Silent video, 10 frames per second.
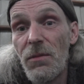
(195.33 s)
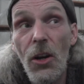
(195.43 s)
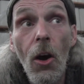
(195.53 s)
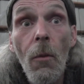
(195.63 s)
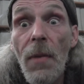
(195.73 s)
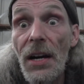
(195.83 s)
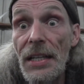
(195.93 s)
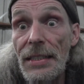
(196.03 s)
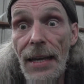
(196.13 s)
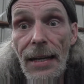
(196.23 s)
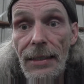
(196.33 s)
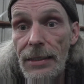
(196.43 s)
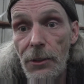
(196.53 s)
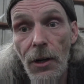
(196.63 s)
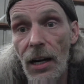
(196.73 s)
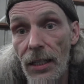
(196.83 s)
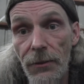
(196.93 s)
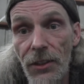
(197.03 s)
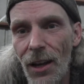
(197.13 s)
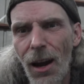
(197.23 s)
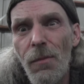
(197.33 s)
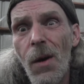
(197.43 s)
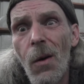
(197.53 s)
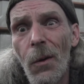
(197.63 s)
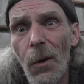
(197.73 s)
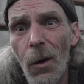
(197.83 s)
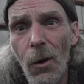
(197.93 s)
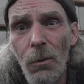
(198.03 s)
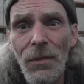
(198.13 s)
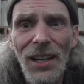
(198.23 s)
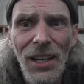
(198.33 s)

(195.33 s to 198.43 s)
nobody daily drives a motorhome.